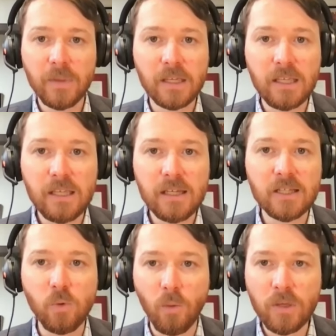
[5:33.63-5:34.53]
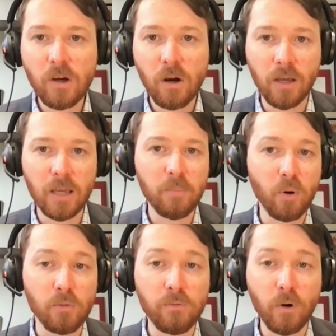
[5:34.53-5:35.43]
The key is what we call a
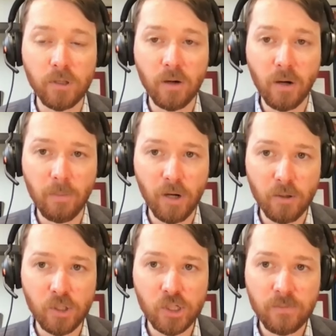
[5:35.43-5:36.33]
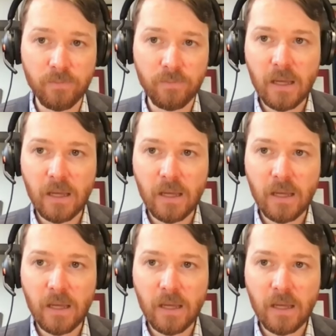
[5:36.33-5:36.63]
portfolio approach.